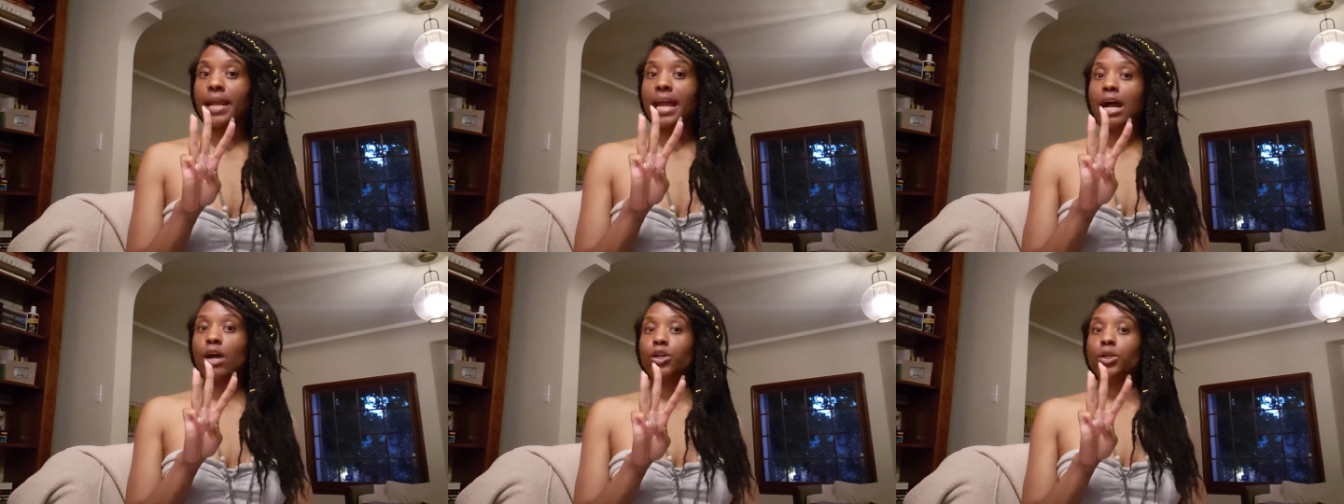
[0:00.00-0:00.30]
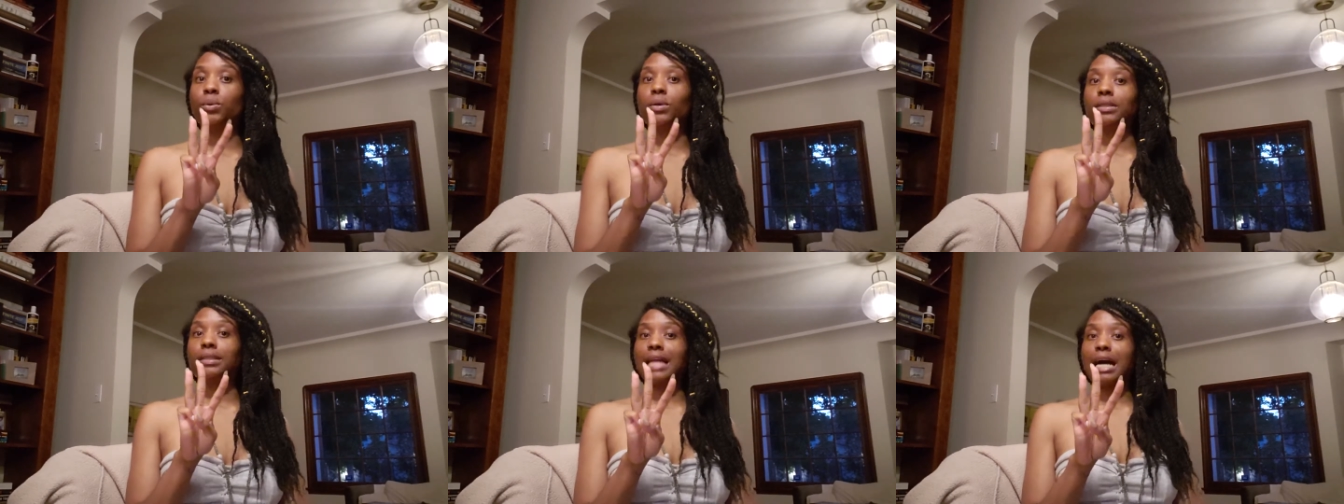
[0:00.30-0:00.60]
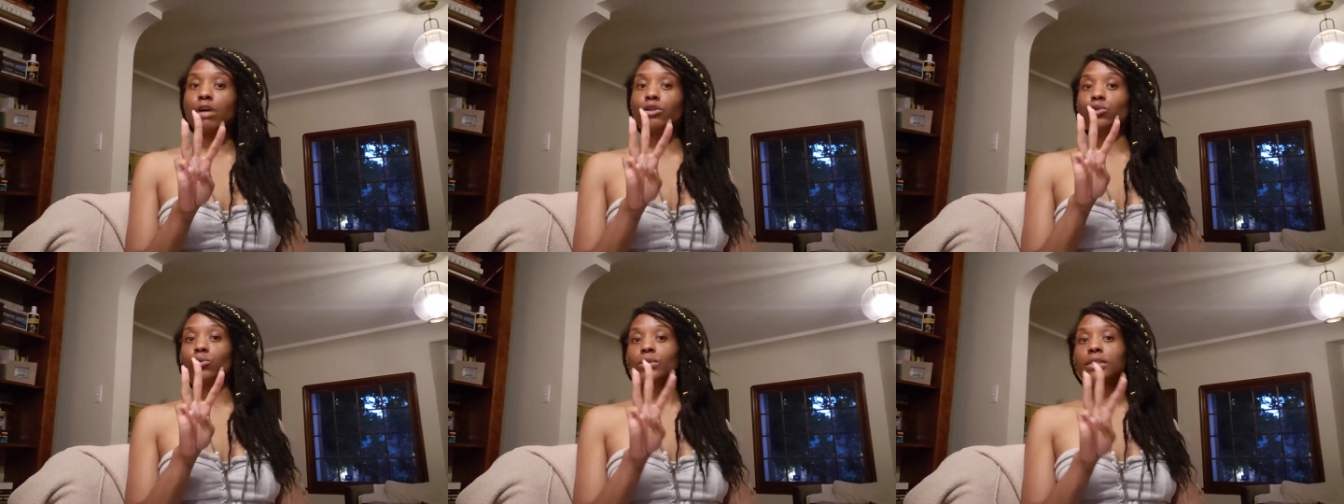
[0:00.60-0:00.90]
how you
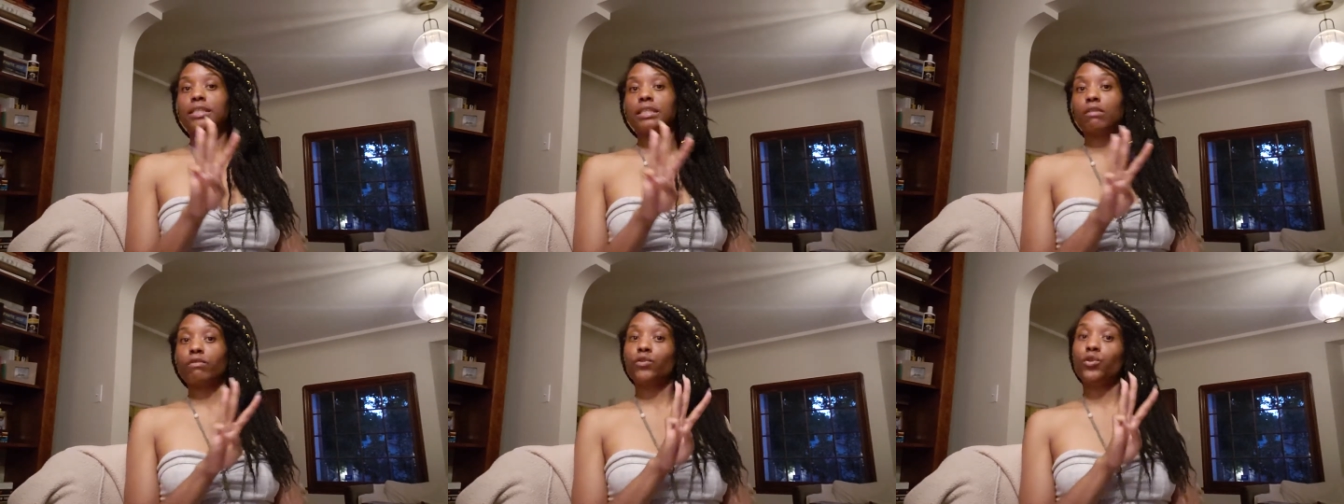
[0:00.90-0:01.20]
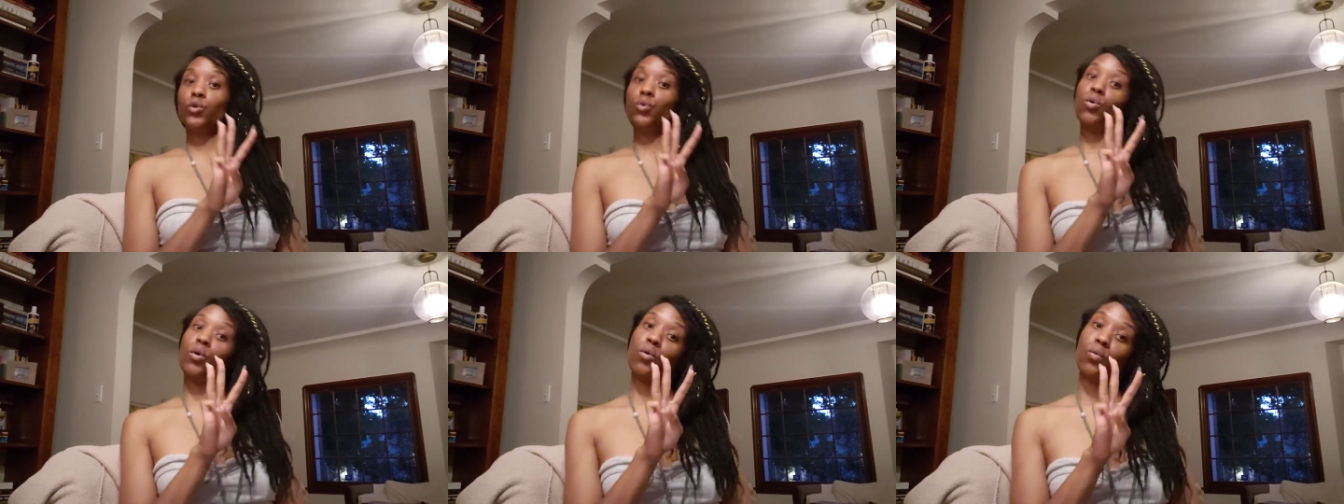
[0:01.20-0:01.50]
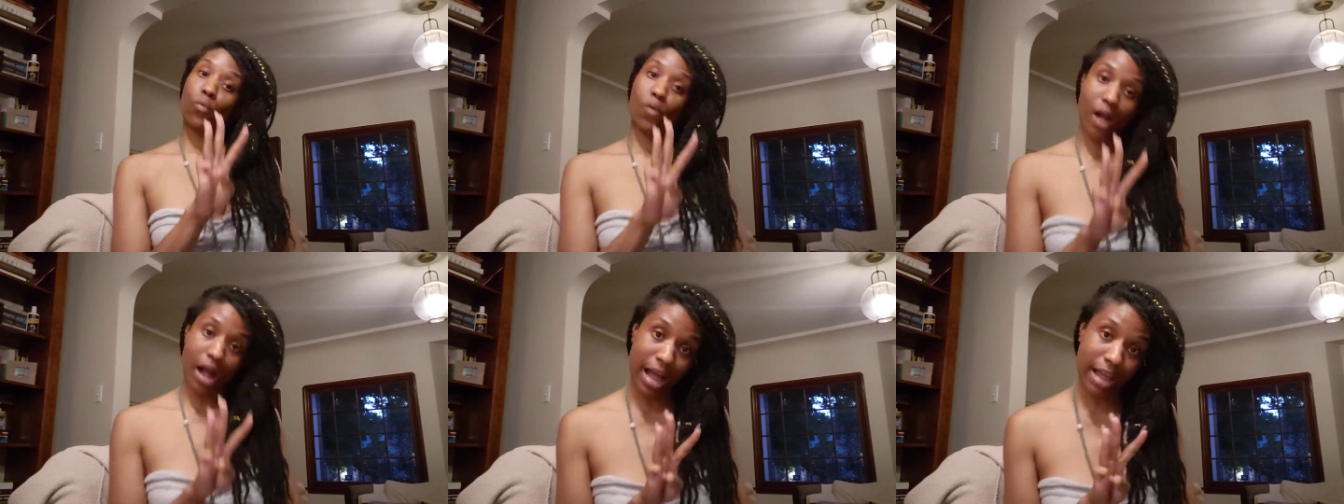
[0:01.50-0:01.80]
allowed yourself to
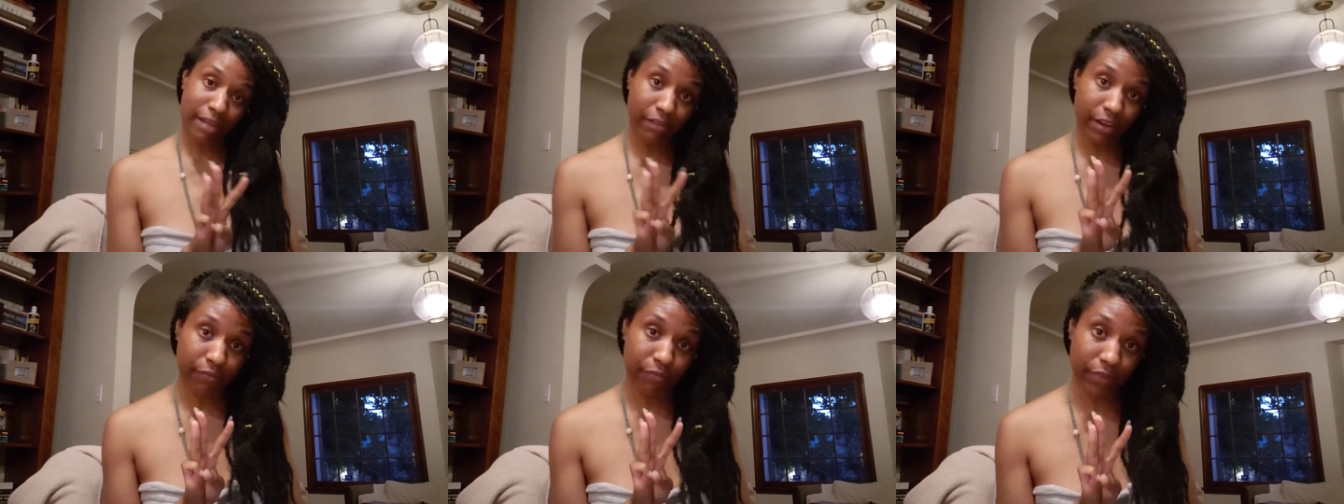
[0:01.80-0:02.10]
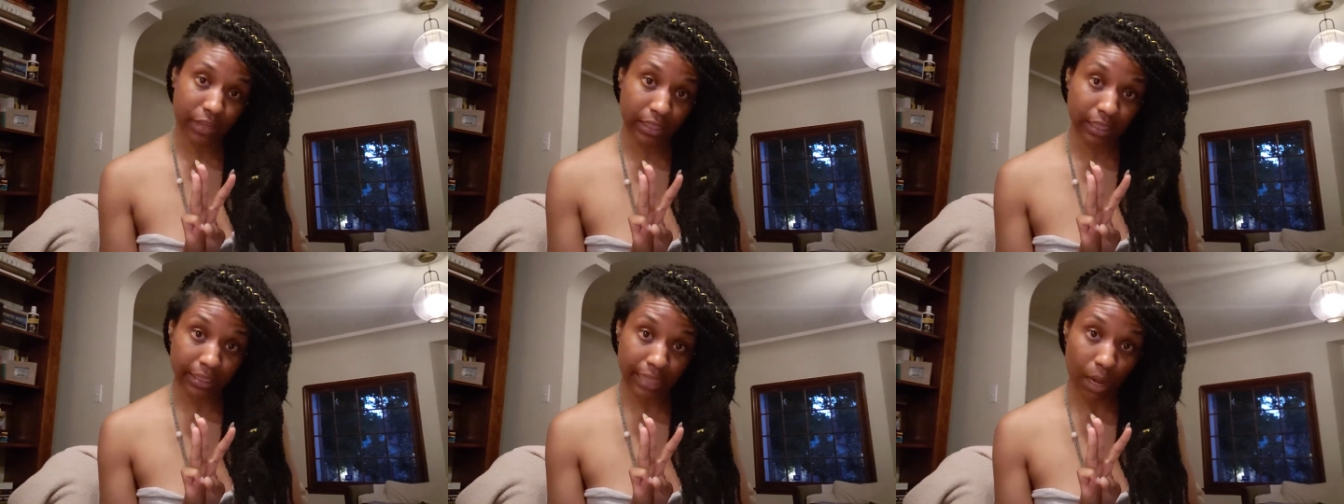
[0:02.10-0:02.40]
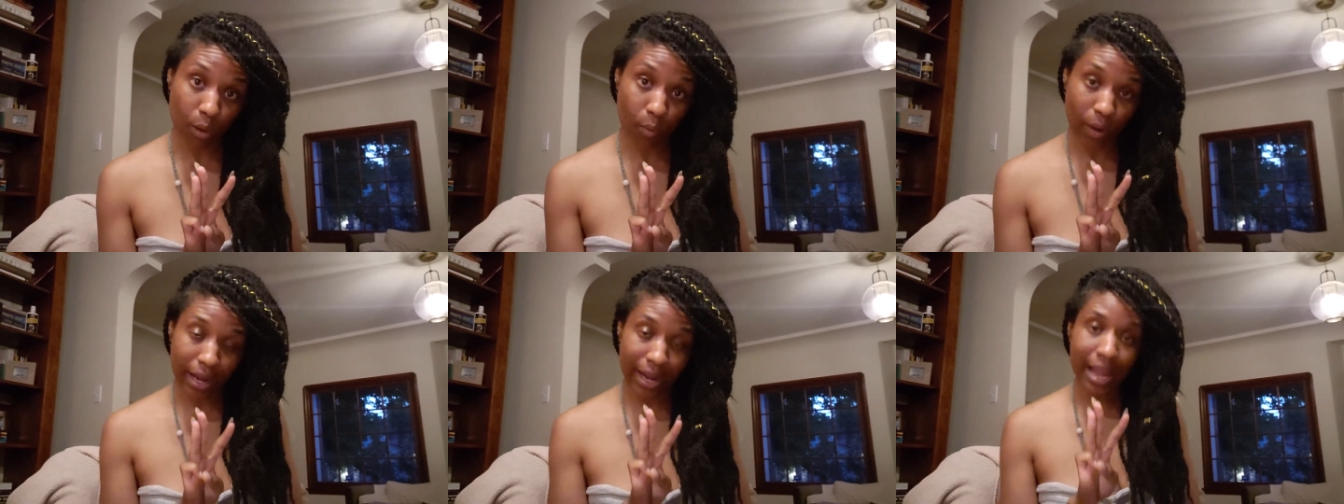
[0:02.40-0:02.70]
arrive at feeling
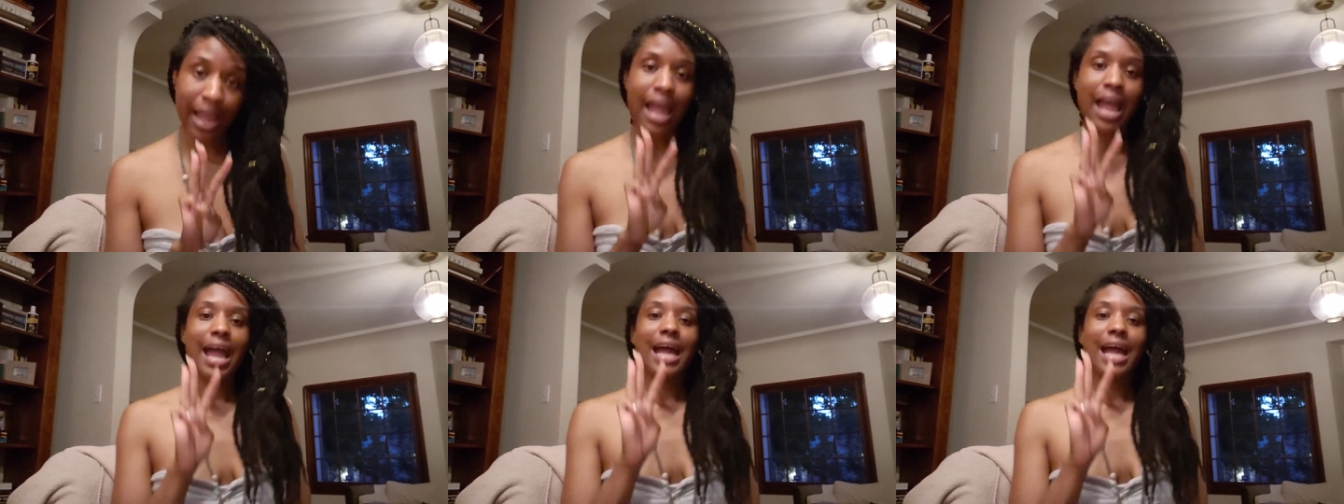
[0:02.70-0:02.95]
that way.